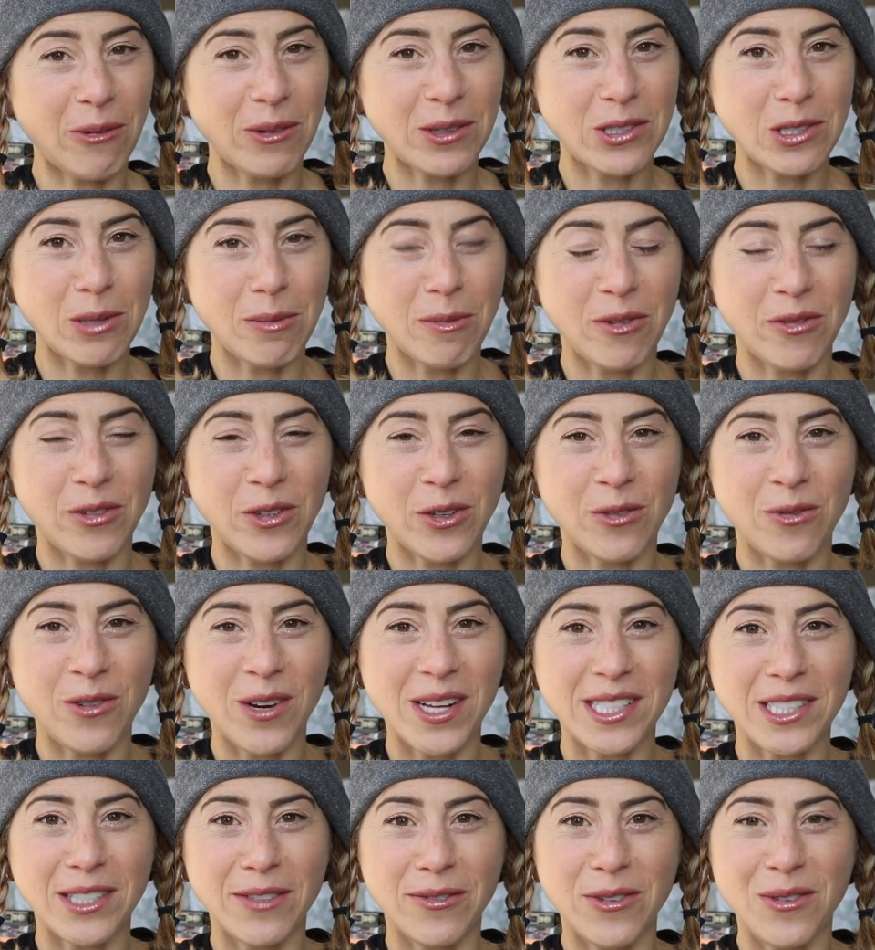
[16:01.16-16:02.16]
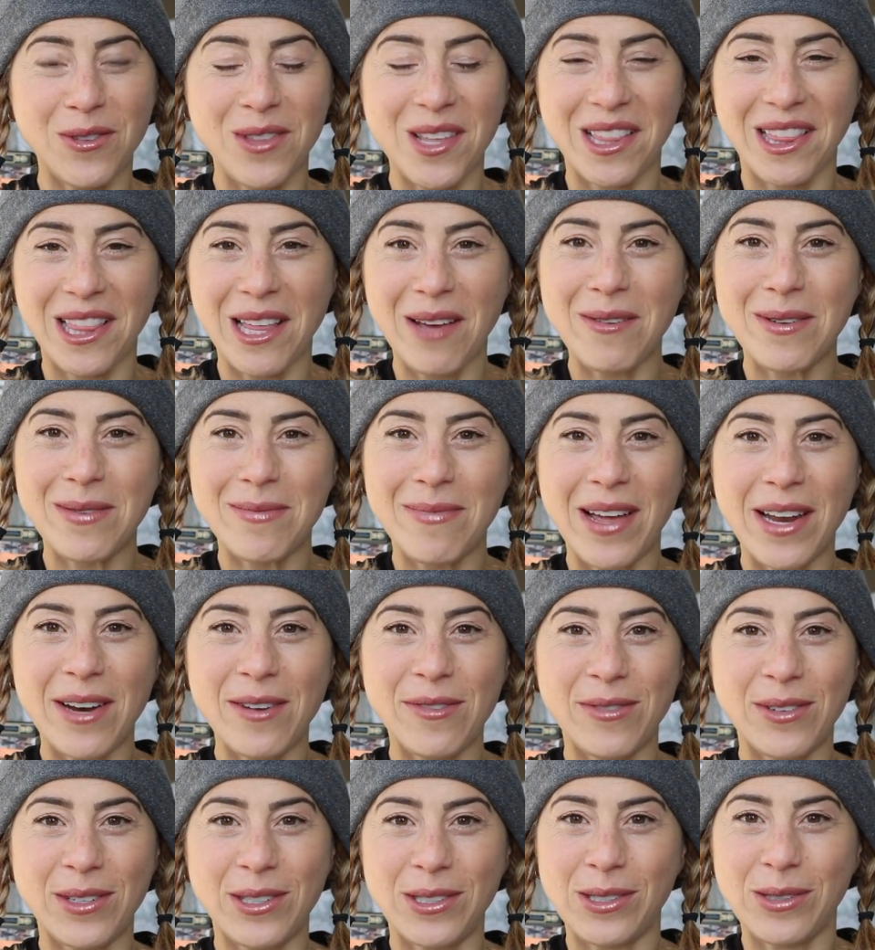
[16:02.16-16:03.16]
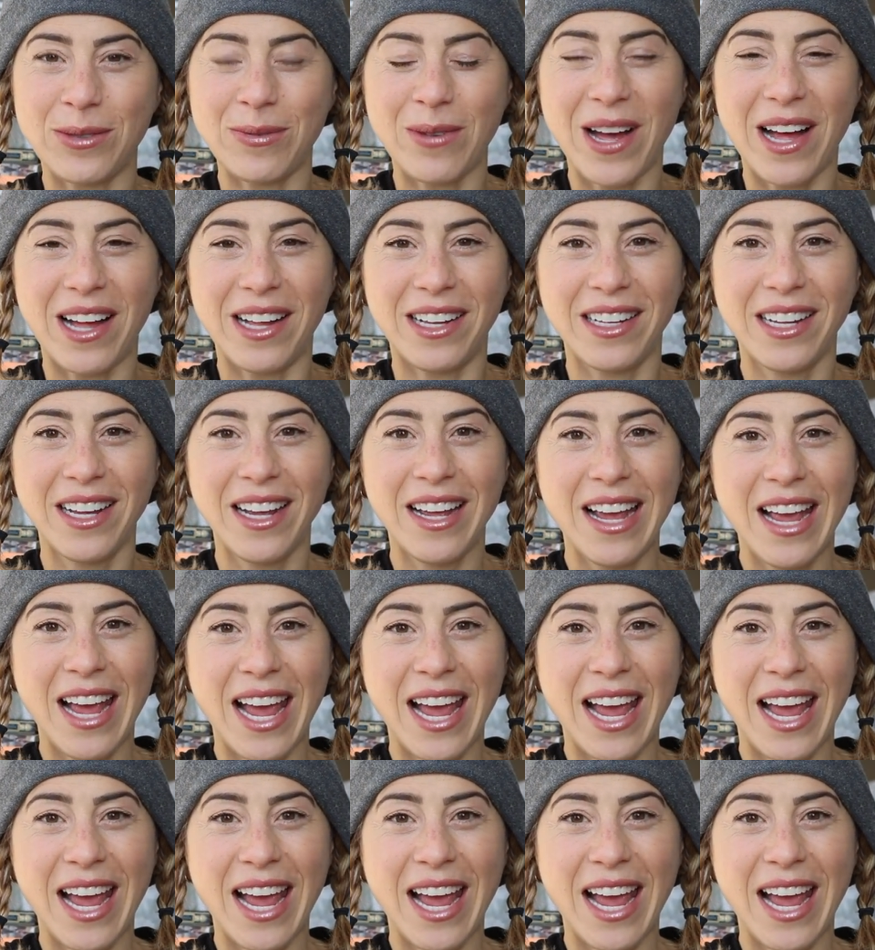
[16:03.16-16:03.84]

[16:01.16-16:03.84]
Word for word: with some of your friends if you think they would benefit as well.